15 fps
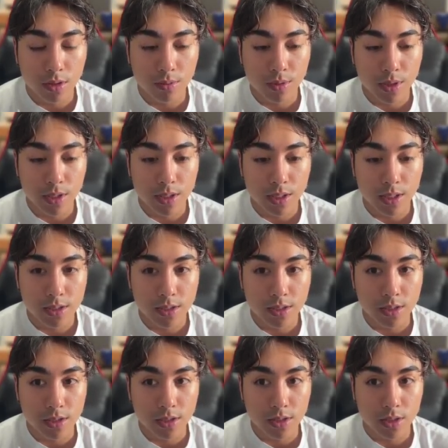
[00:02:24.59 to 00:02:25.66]
paid ads
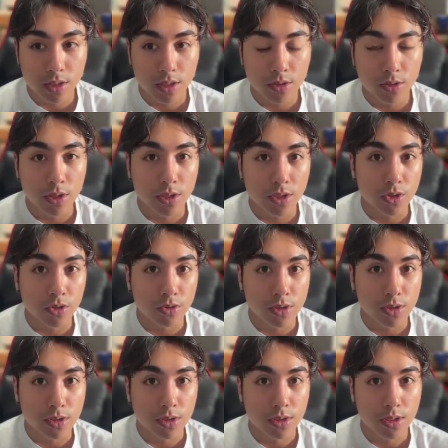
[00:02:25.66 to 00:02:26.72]
is you can
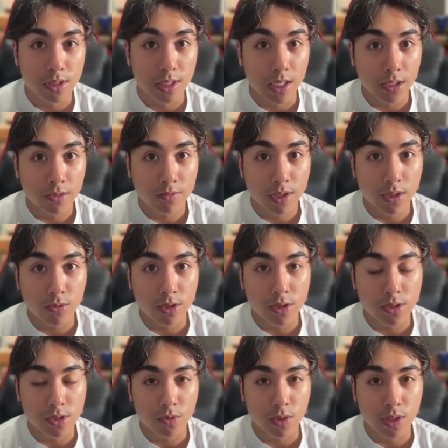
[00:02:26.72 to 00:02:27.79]
choose negative keywords
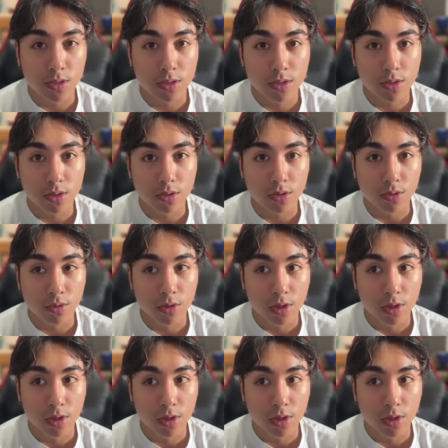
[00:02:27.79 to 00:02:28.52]
as well. So